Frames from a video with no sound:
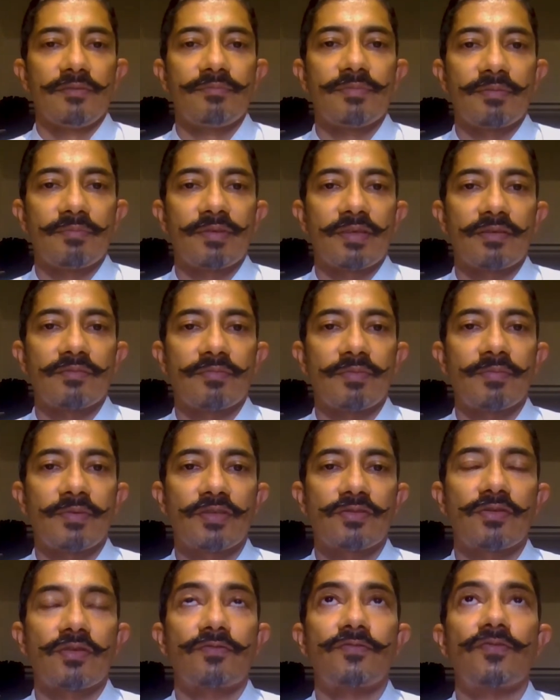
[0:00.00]

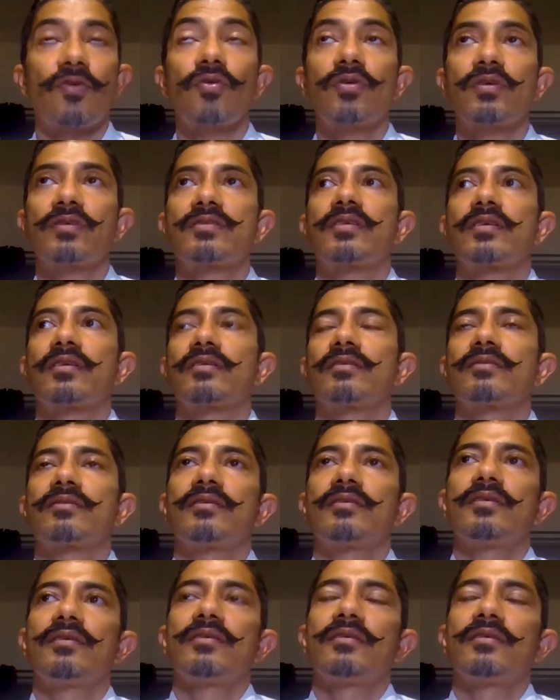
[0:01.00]
because you're focusing